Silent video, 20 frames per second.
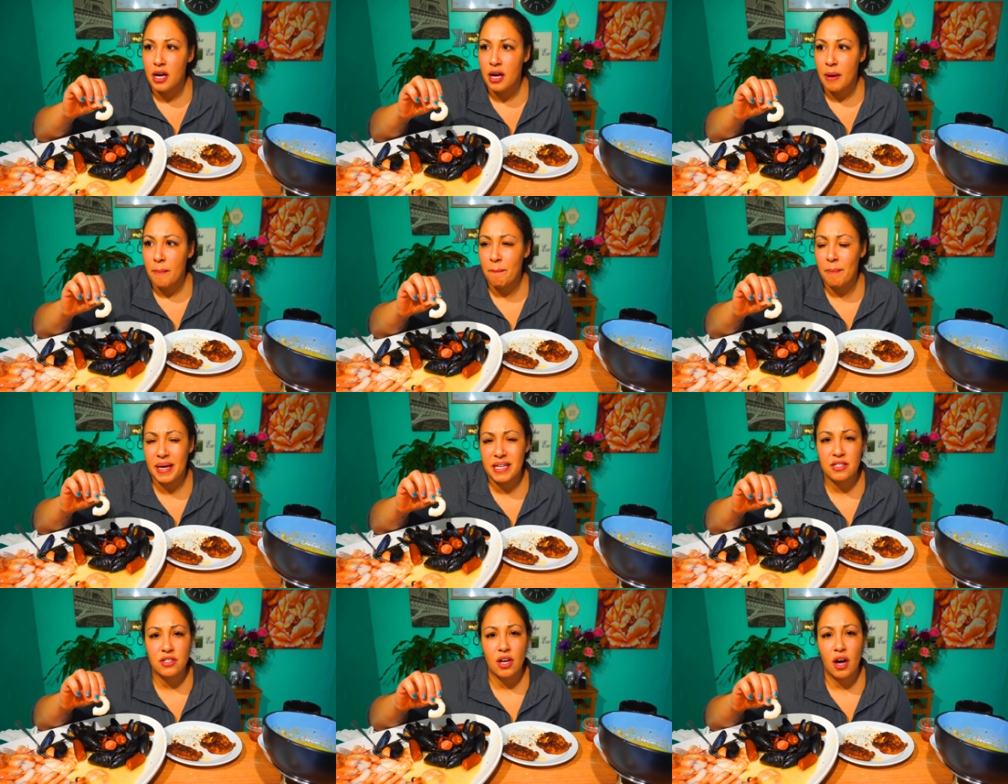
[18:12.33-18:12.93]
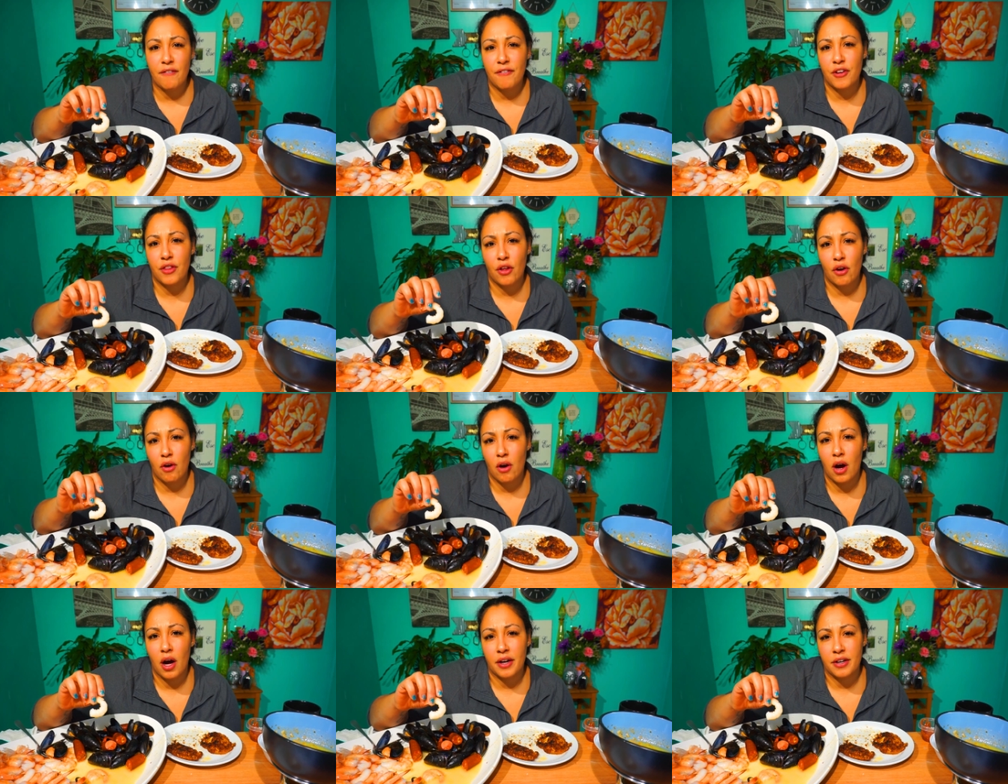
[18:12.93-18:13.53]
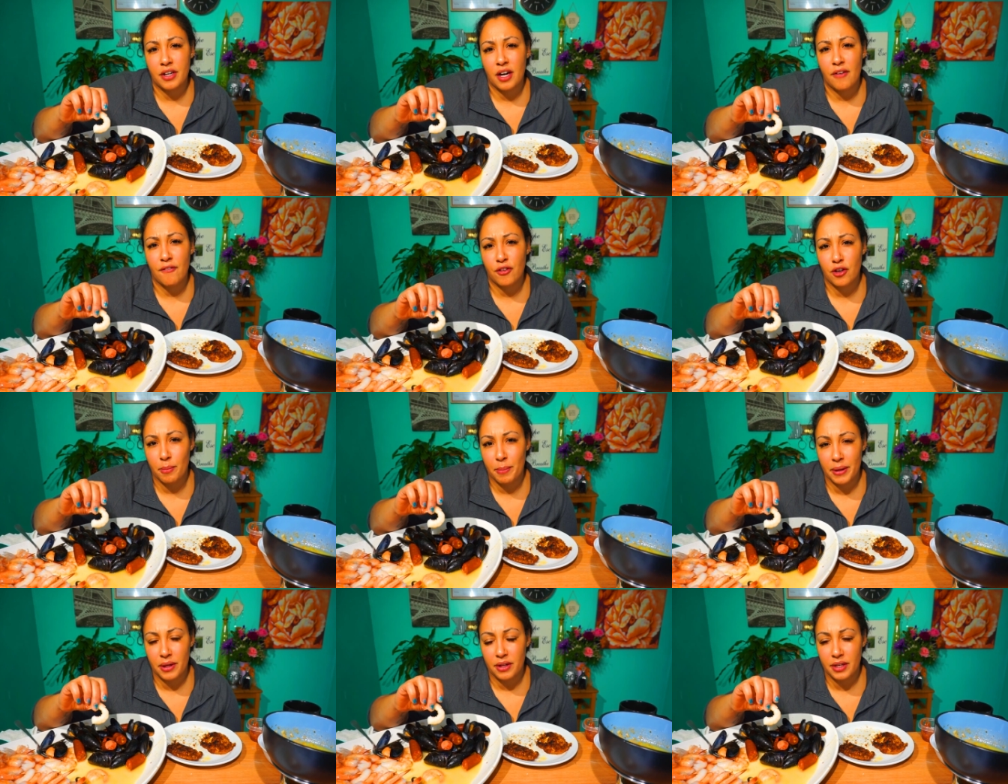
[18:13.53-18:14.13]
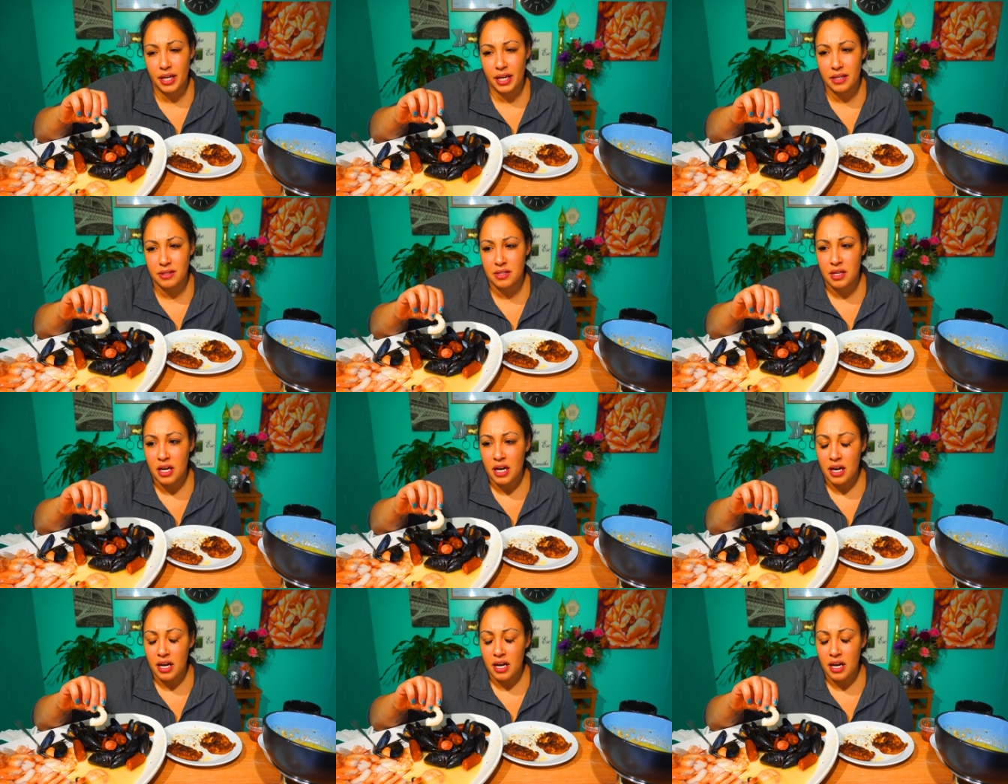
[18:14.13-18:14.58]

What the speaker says: based off of their uncomfortabilities.